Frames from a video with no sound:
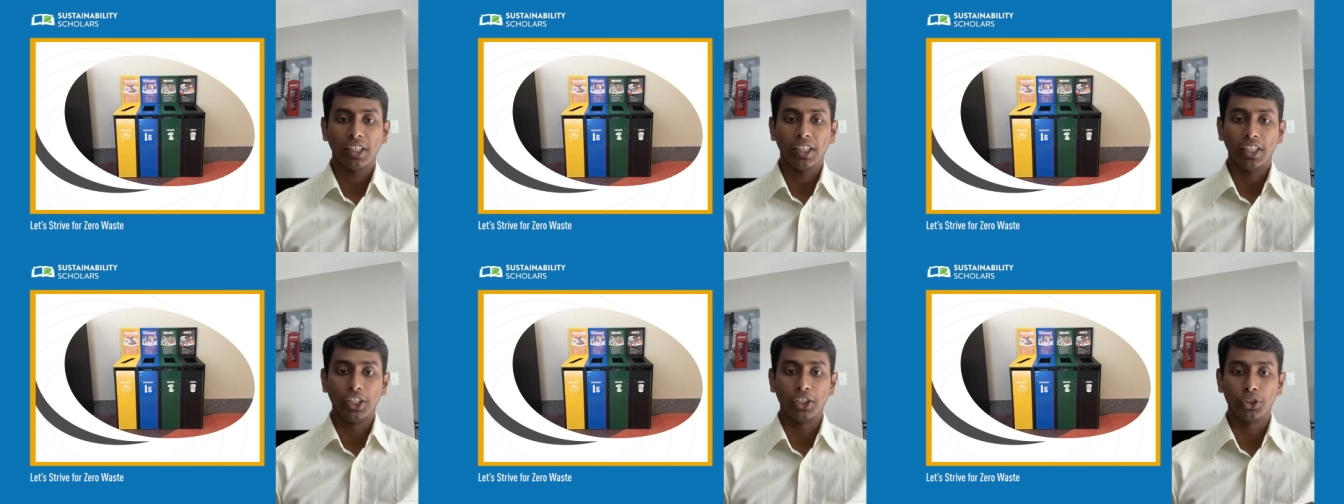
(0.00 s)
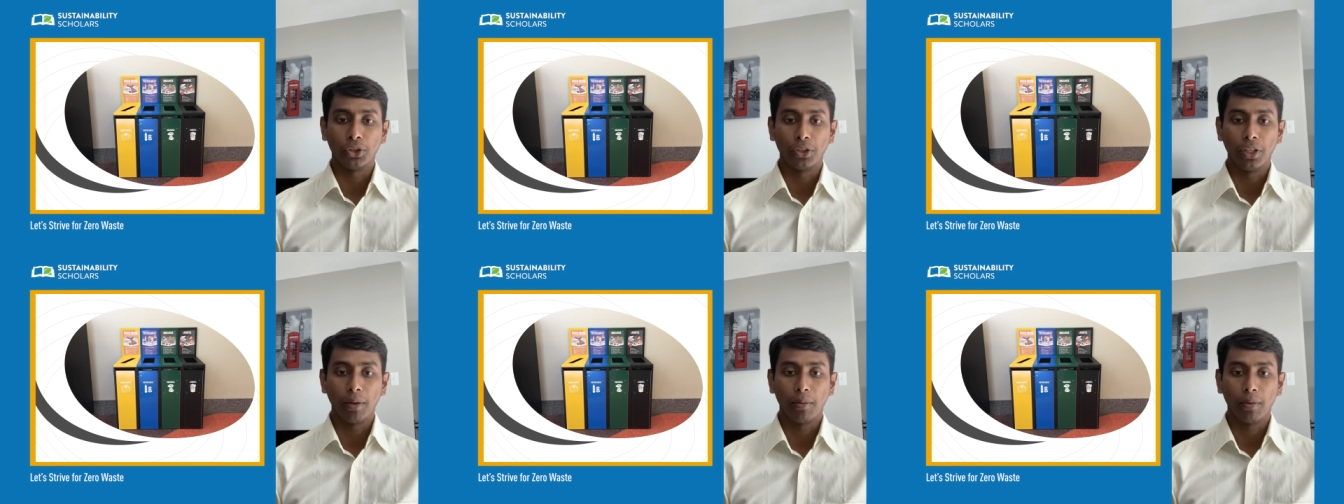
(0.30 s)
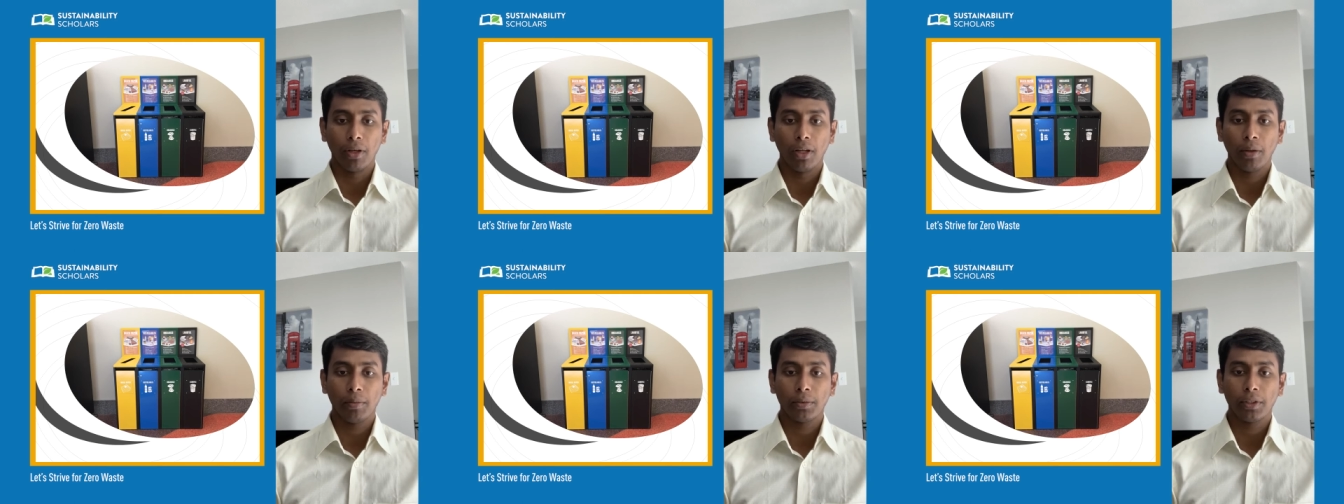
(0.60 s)
is to
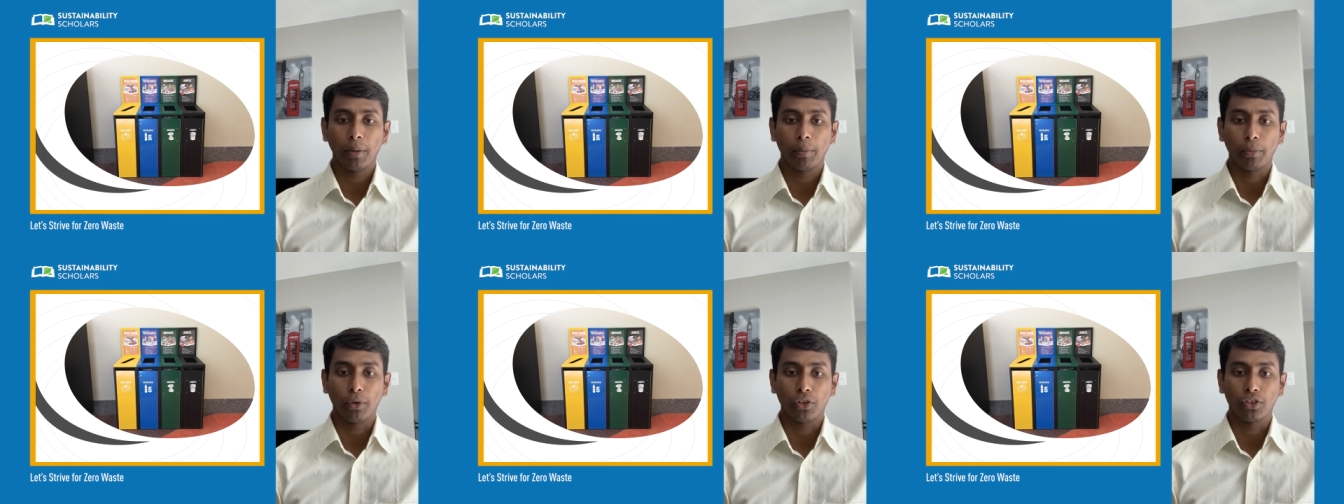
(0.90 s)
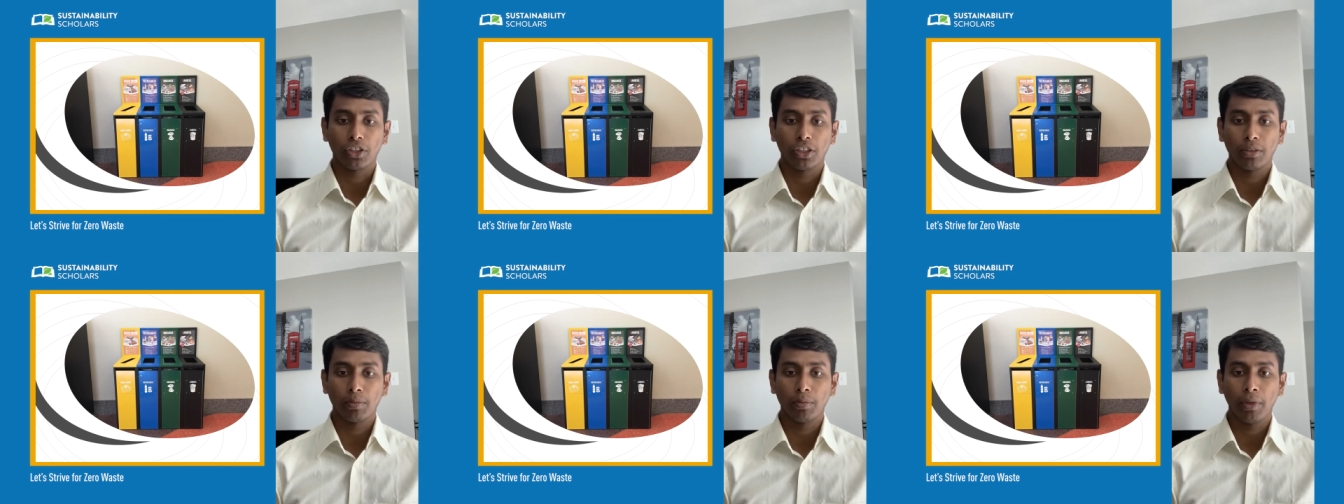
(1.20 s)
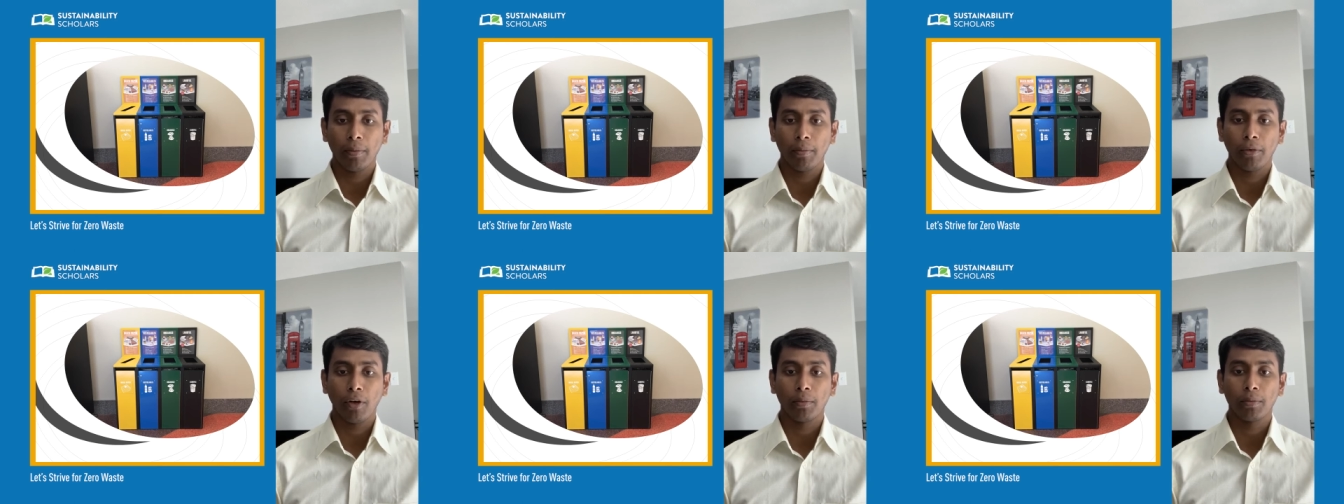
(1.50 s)
develop a process
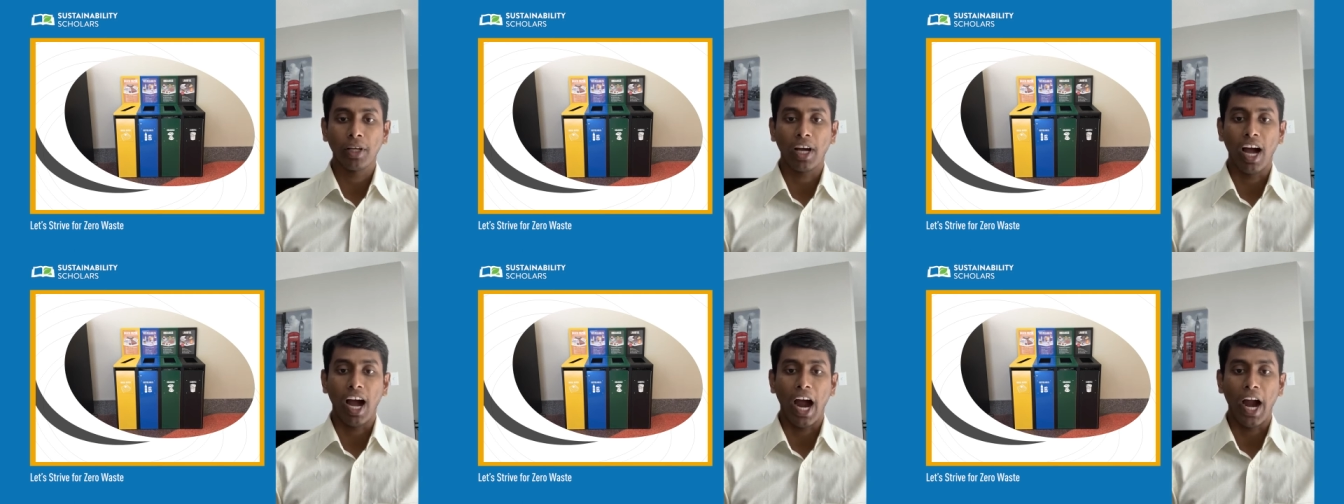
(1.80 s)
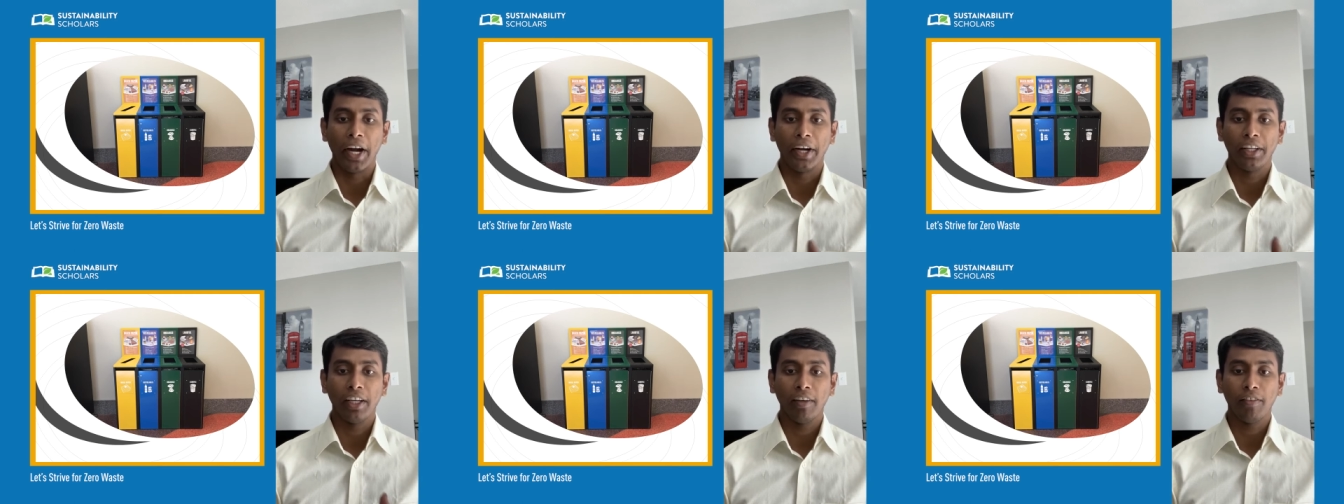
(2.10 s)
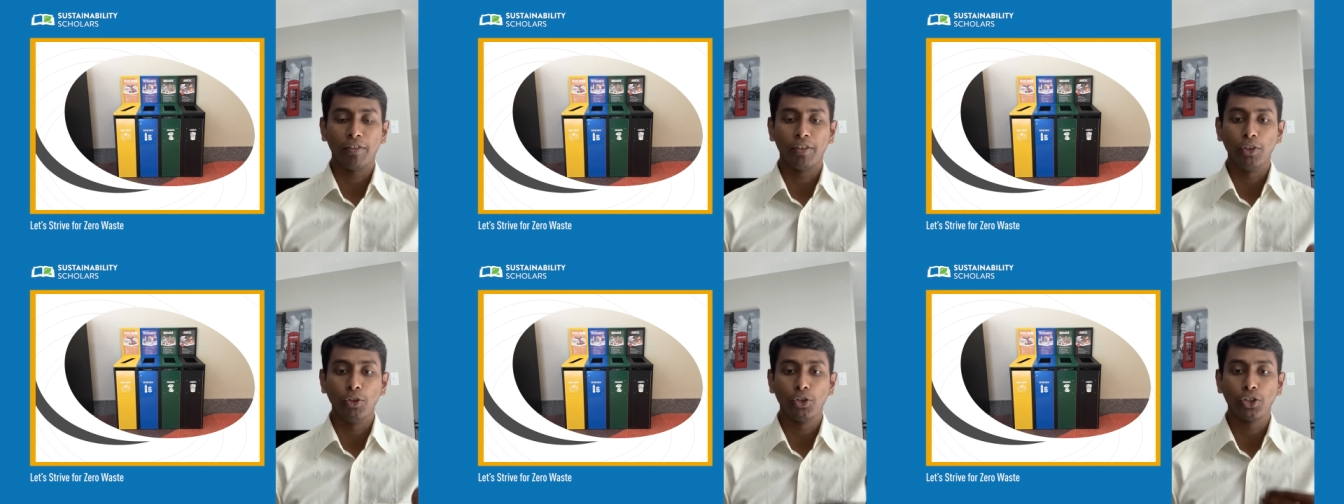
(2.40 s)
map of the ideal
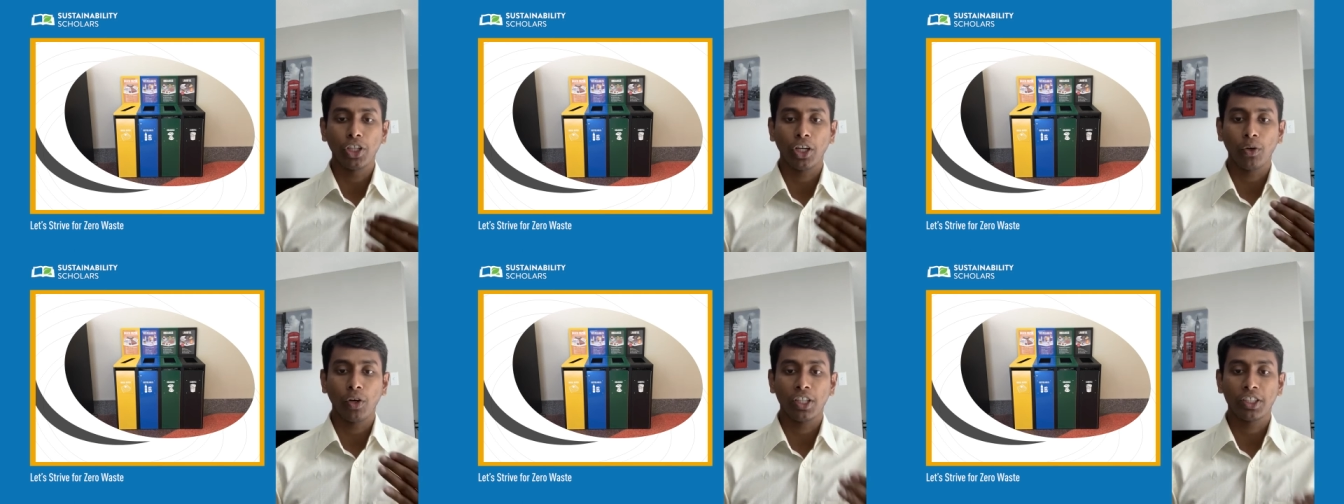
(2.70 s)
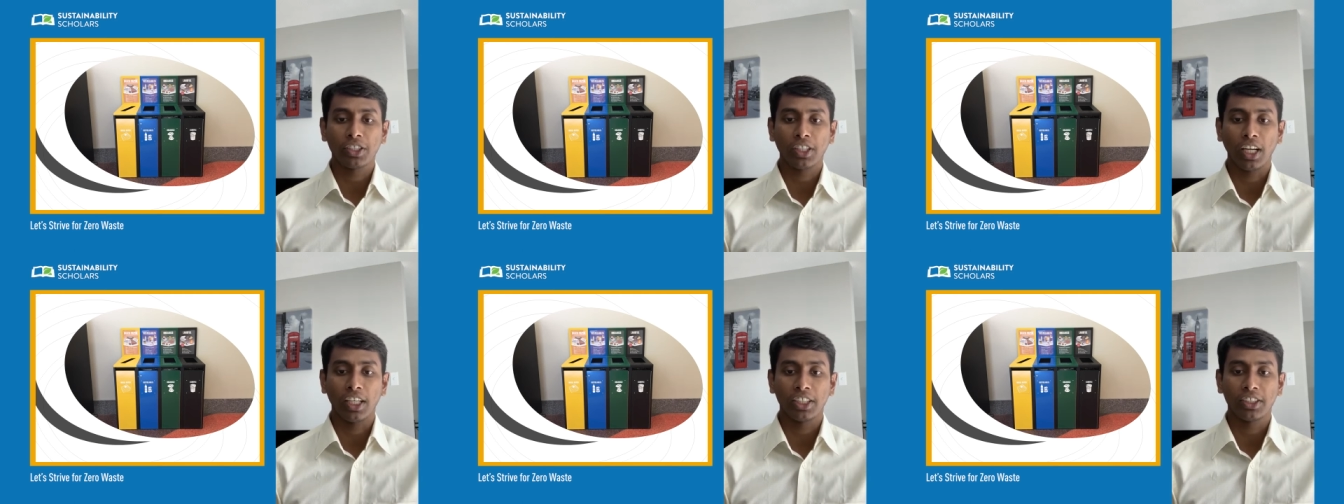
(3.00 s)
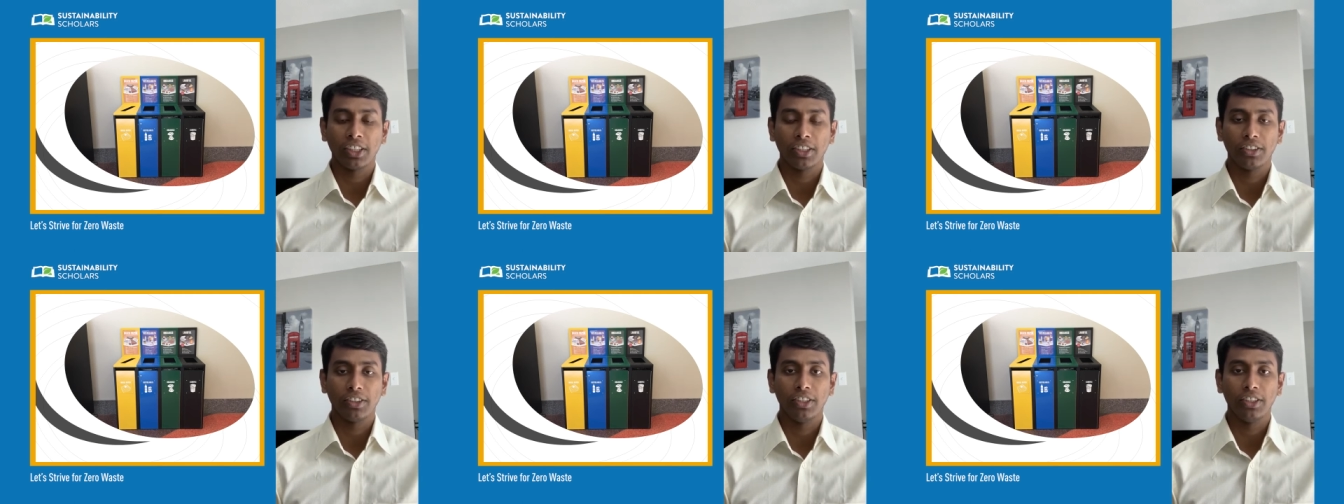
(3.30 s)
future waste
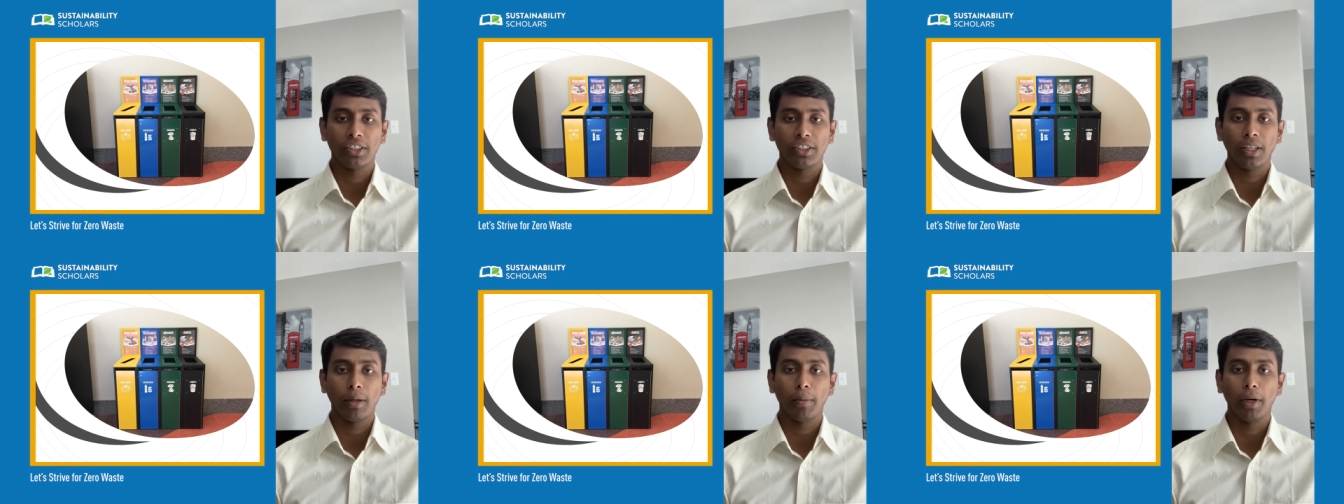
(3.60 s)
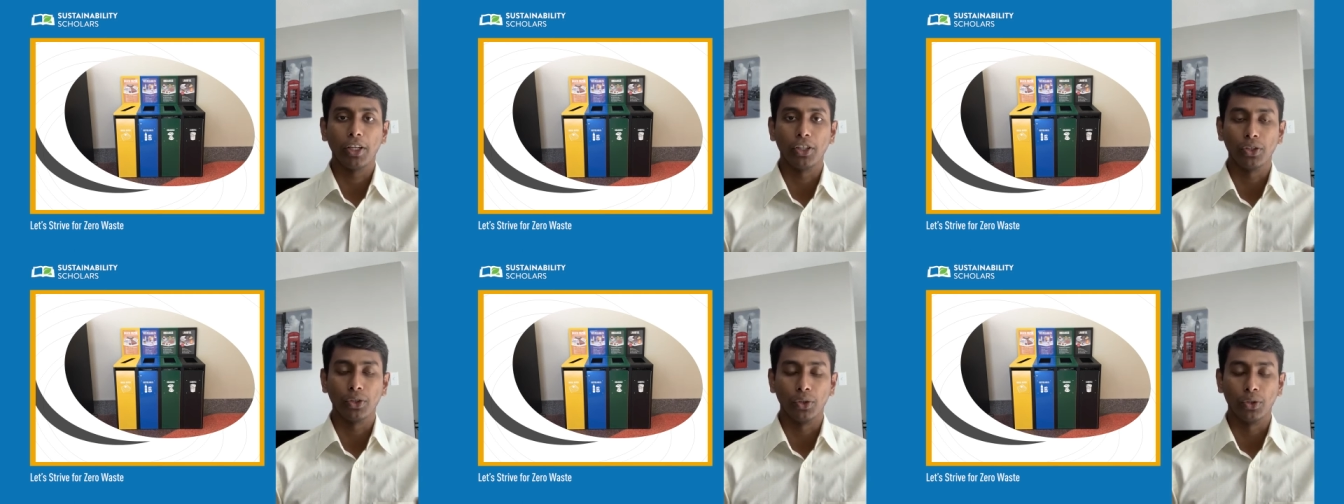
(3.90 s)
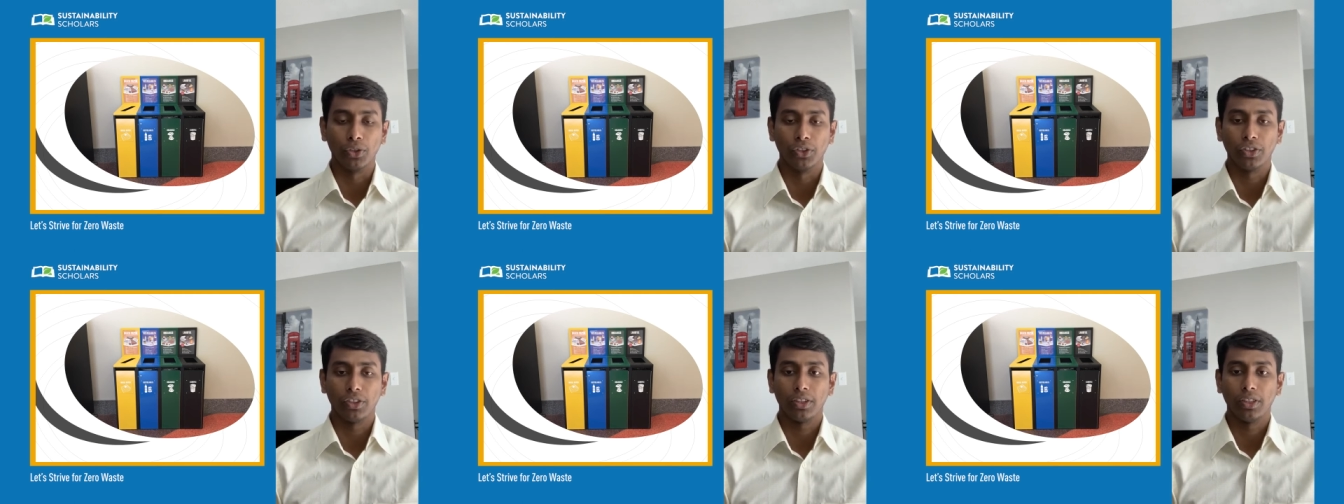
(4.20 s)
collection system and
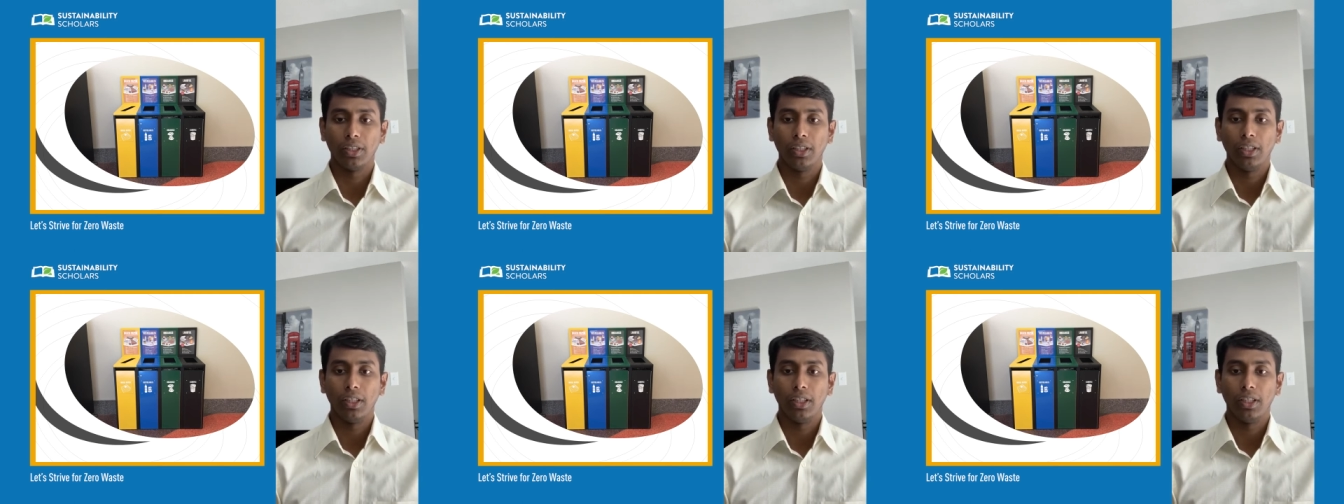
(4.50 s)
routes